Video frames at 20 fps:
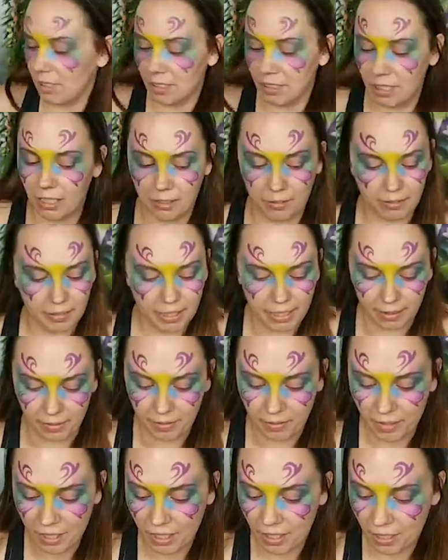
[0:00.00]
So yeah.
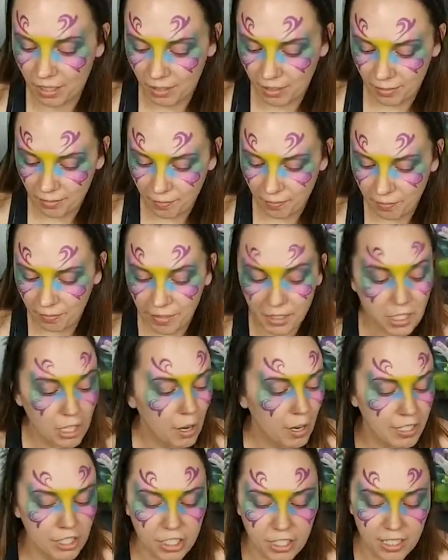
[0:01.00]
So
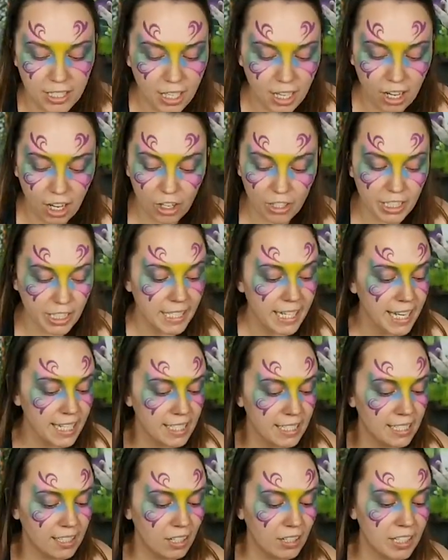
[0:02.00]
I just on the
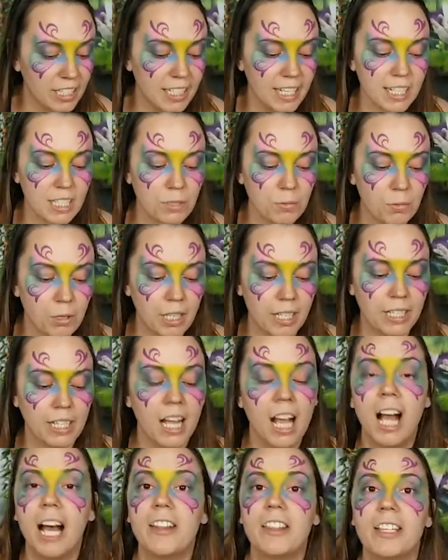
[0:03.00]
next one, I
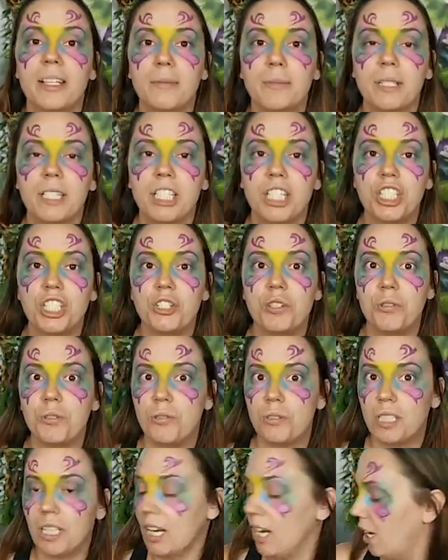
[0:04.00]
think I'm gonna
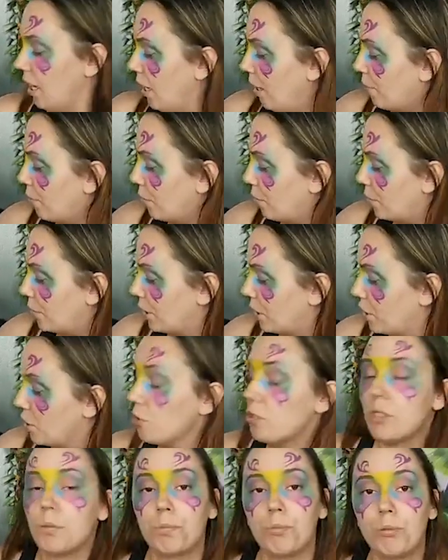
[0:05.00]
use we're gonna
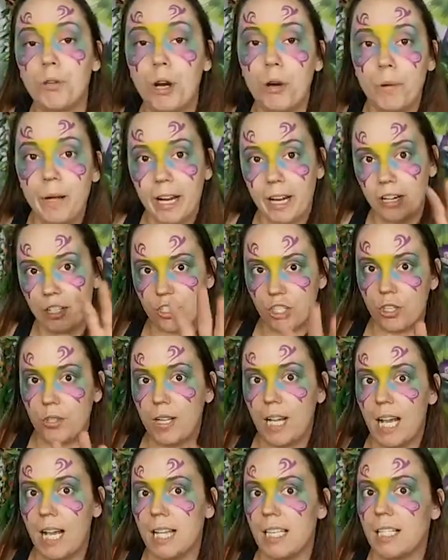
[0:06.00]
use the ProAiir. Show you
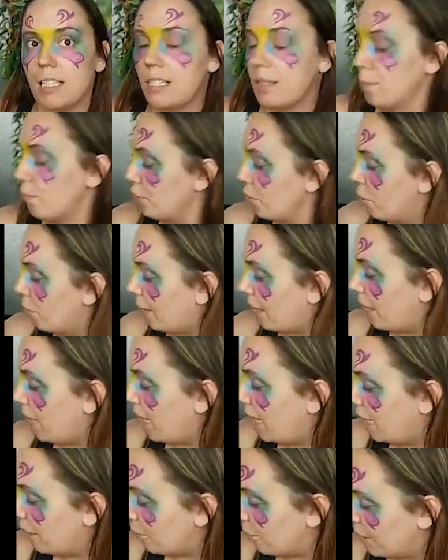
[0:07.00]
guys ProAiir
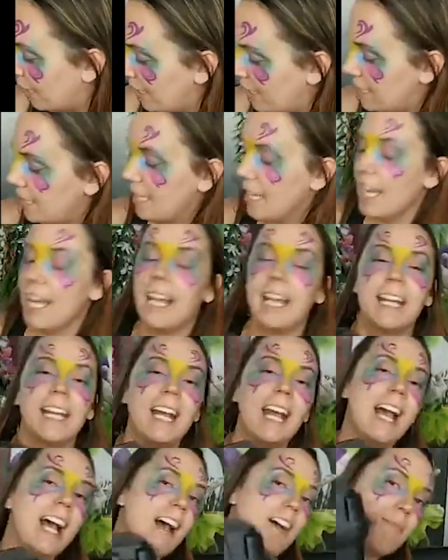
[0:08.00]
hybrids, and I
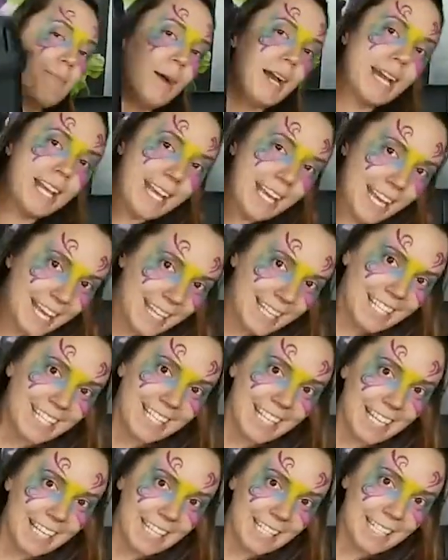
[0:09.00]
have my handy
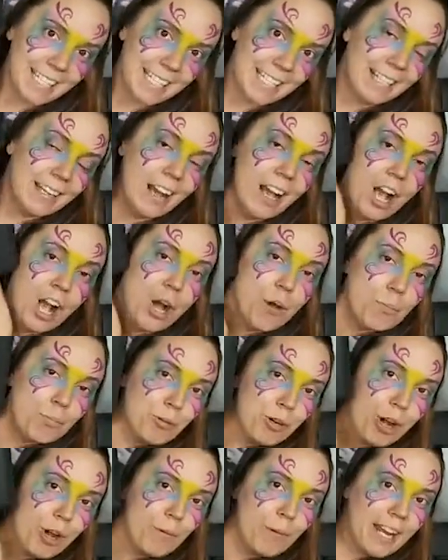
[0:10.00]
dandy
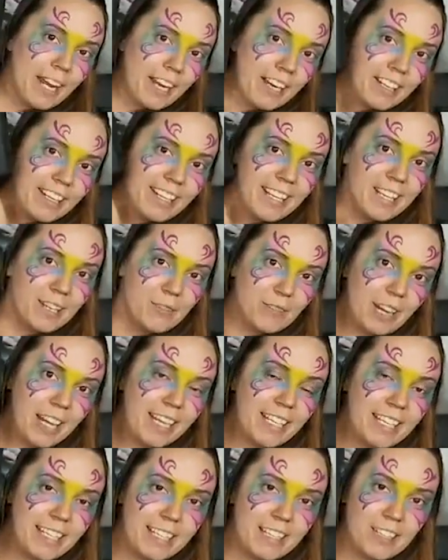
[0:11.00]
ProAiir kit right
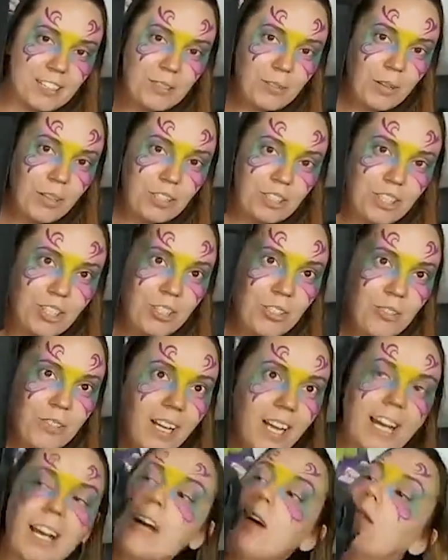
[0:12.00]
here. So I'll show you
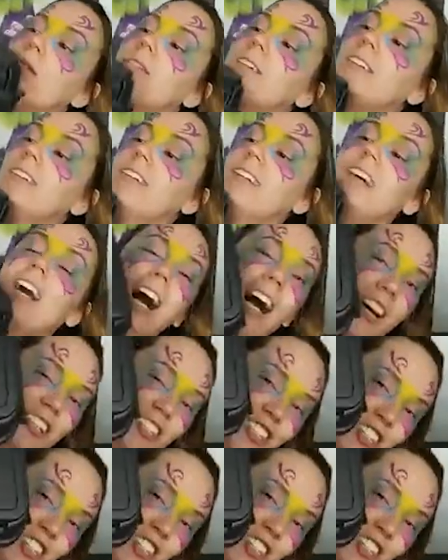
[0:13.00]
guys. Oh, I'll show